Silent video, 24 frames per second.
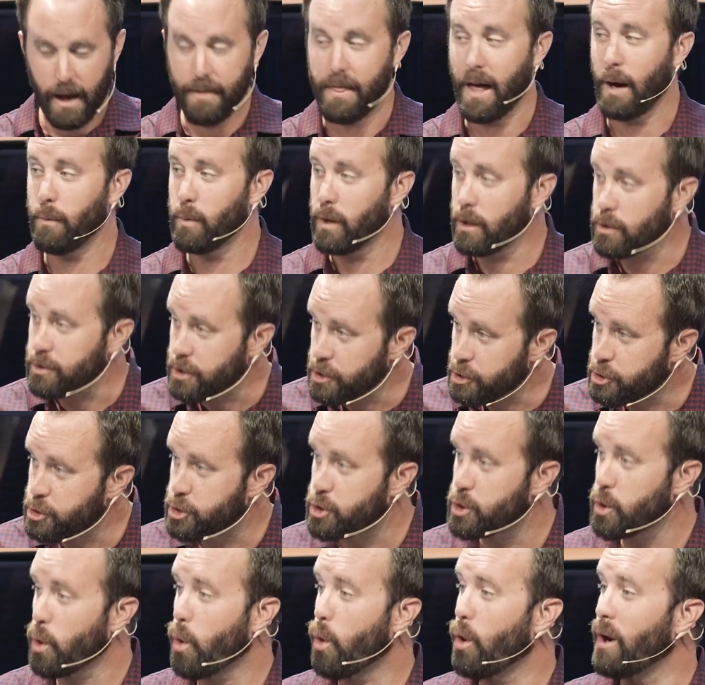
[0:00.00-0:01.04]
that will
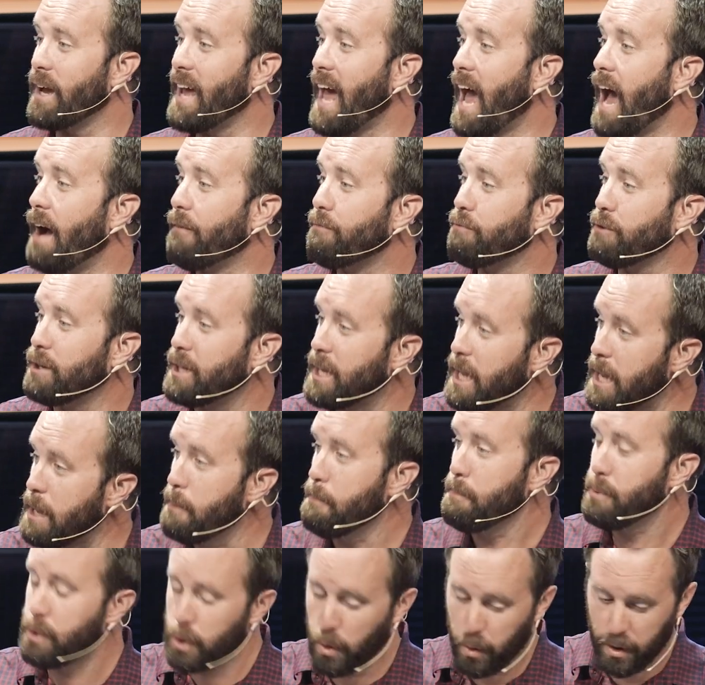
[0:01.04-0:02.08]
destroy every
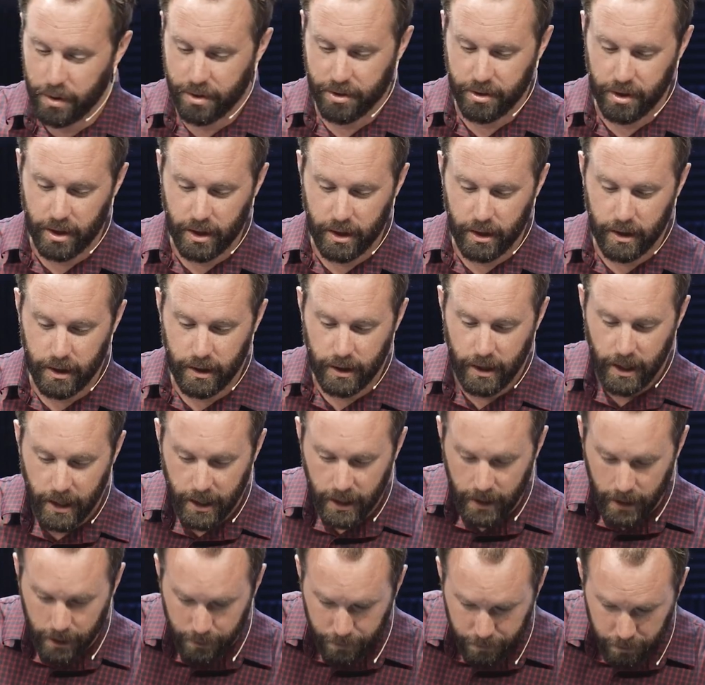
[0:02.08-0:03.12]
impure thing
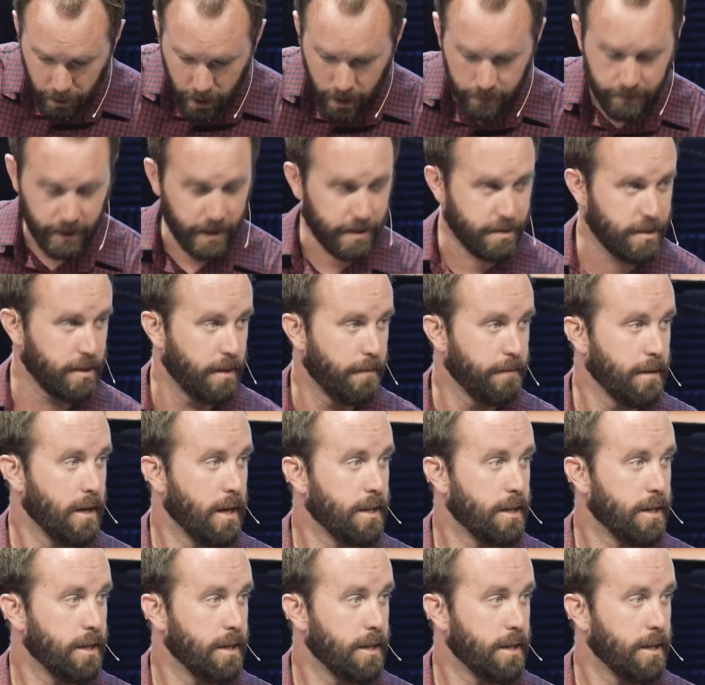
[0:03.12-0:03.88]
in front of it.